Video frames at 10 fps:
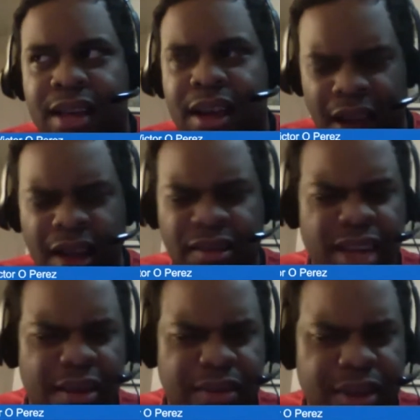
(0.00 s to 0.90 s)
outside
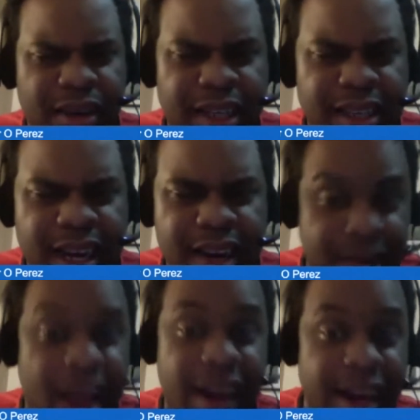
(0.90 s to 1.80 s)
of Salt Lake City, if
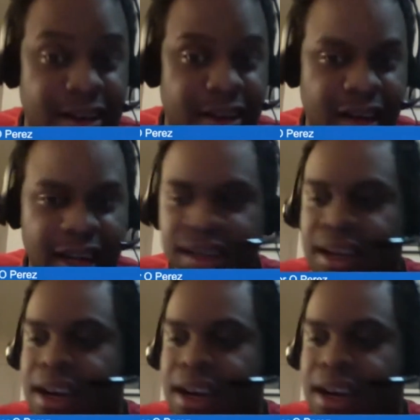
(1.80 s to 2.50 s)
not in Salt Lake City.